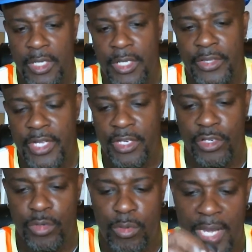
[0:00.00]
Then
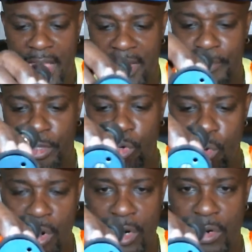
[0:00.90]
you line up the
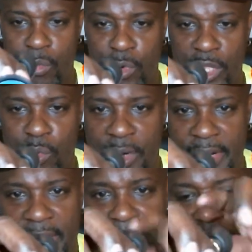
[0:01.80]
door where you want it
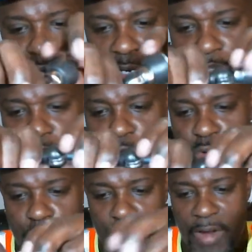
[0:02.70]
at and draw a
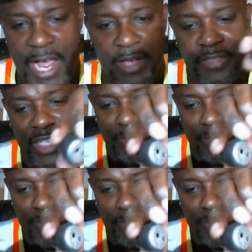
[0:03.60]
circle around this